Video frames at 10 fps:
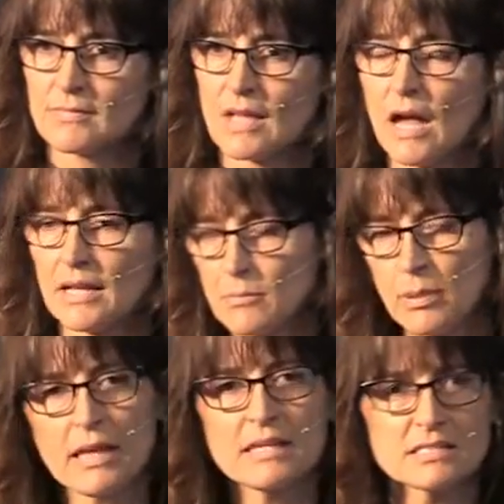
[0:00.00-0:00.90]
god had
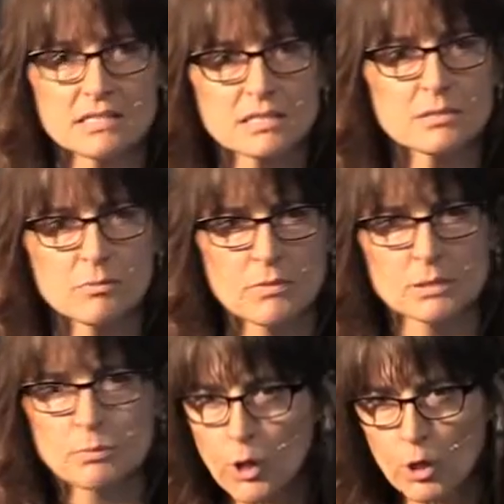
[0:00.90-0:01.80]
placed this
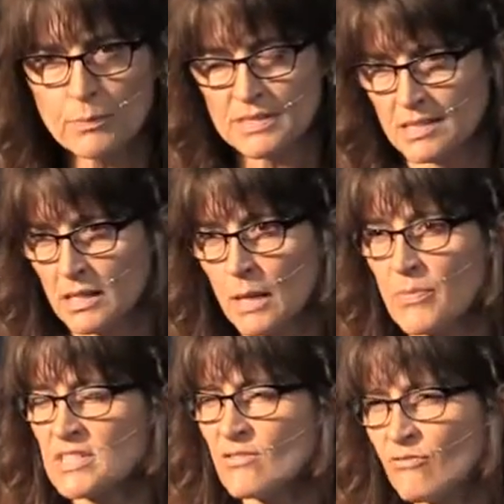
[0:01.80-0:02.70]
this purpose in
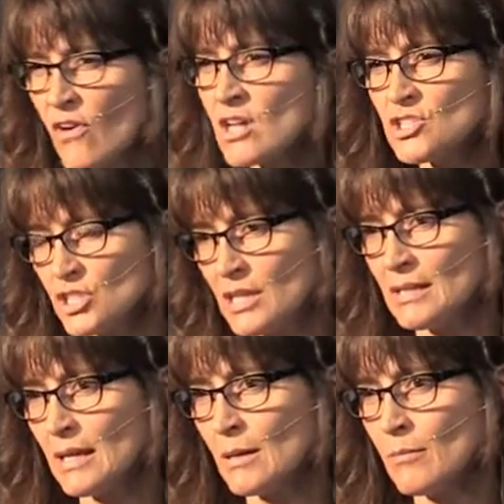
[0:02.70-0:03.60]
him this function
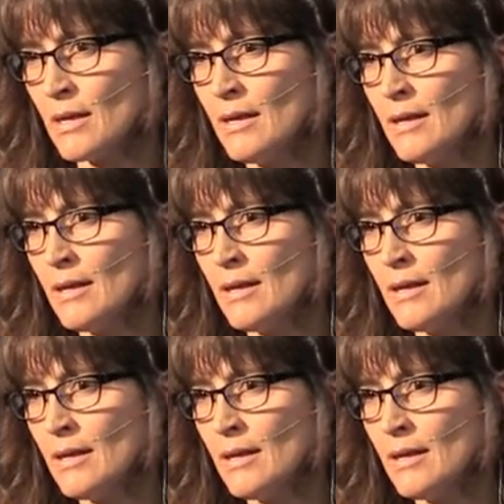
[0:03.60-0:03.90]
in him